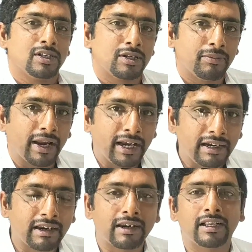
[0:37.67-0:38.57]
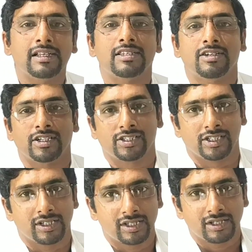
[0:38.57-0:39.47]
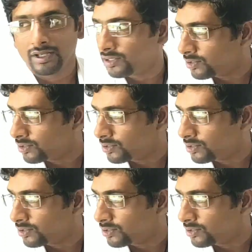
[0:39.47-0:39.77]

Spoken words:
some internal structures.